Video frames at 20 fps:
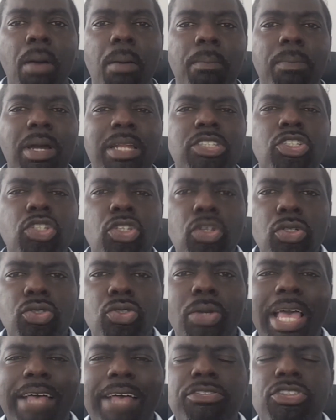but it's good to
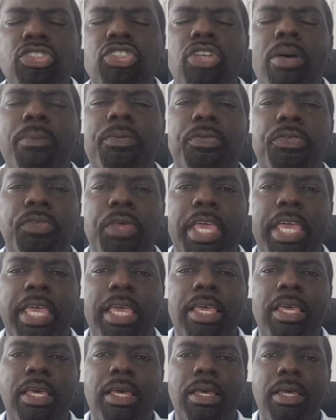have
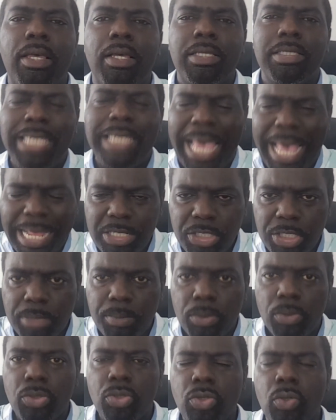something
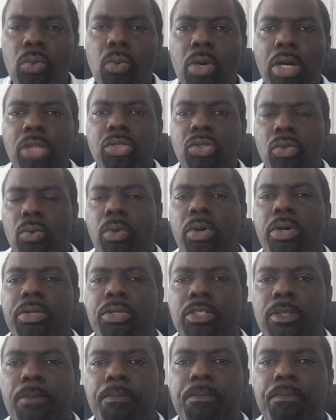tangible to work
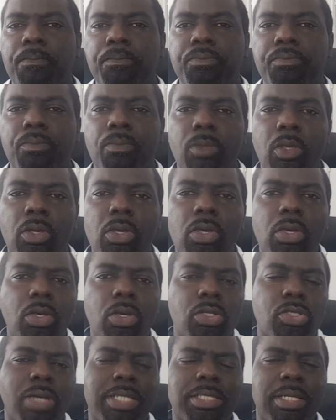towards.
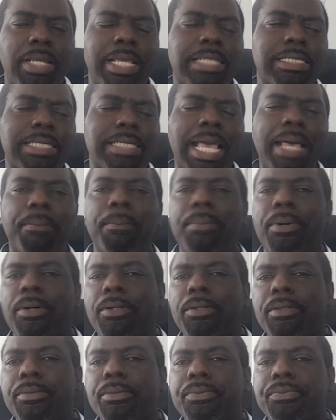So as an
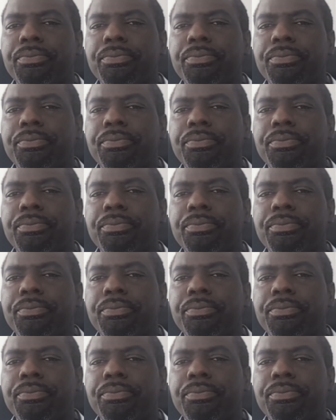example,